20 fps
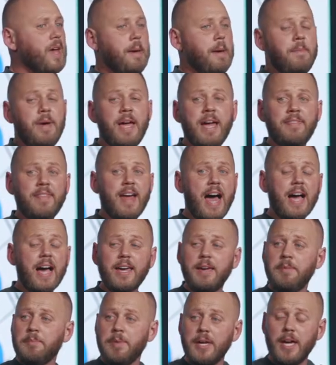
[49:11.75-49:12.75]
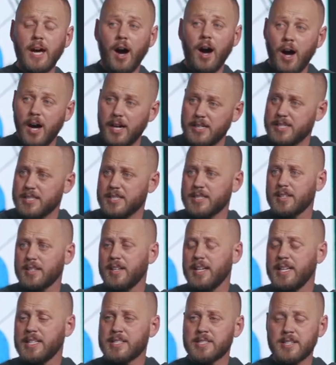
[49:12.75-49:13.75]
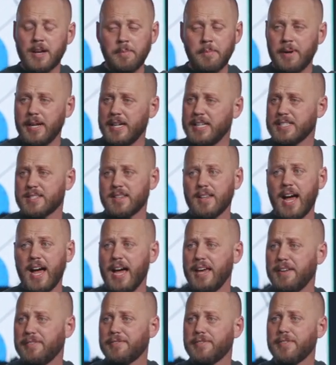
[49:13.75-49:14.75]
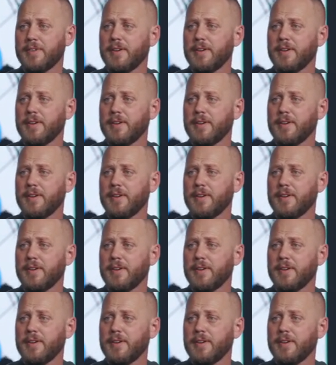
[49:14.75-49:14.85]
Man, that can be us in somebody's life.